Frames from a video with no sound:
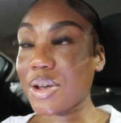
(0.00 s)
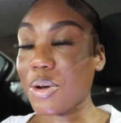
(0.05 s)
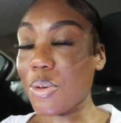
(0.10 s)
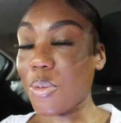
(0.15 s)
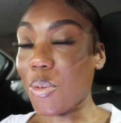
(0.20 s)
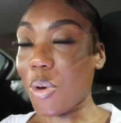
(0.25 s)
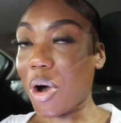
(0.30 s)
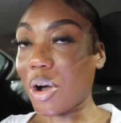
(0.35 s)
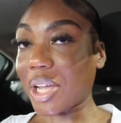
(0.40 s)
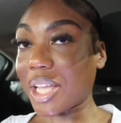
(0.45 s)

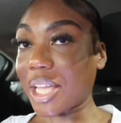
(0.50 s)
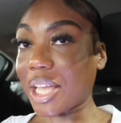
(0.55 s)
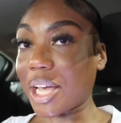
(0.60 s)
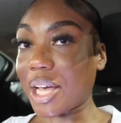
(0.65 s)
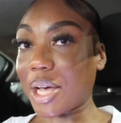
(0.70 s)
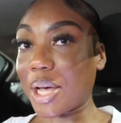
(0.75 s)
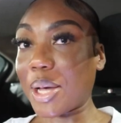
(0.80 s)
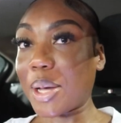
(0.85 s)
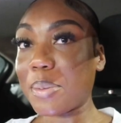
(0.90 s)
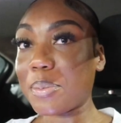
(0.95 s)
walking
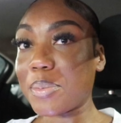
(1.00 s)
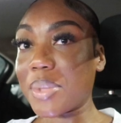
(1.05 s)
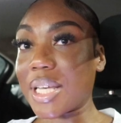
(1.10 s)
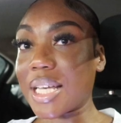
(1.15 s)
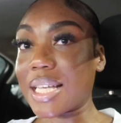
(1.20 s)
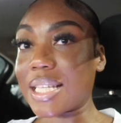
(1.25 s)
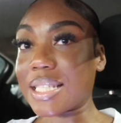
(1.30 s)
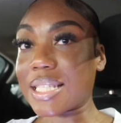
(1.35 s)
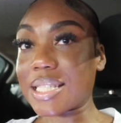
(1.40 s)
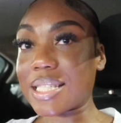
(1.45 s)
up
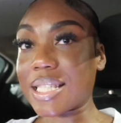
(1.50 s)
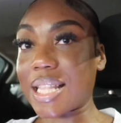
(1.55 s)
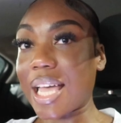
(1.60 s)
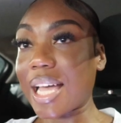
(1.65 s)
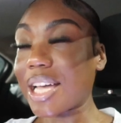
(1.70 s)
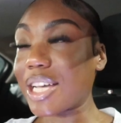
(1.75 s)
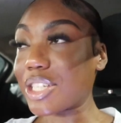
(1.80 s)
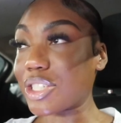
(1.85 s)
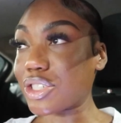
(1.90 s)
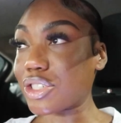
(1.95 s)
because it's
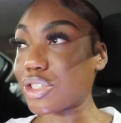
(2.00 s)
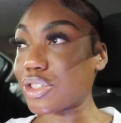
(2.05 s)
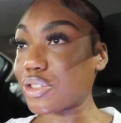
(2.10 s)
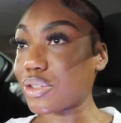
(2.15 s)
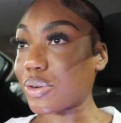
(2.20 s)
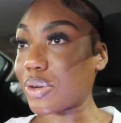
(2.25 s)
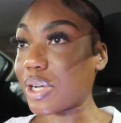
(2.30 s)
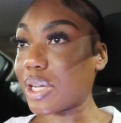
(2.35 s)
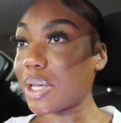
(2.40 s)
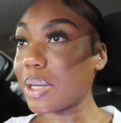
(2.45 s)
like a
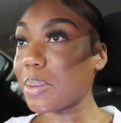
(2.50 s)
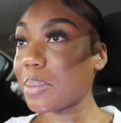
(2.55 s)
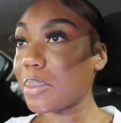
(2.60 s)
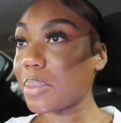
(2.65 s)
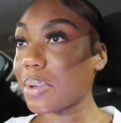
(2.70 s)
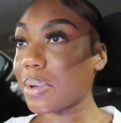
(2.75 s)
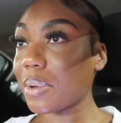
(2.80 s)
strip,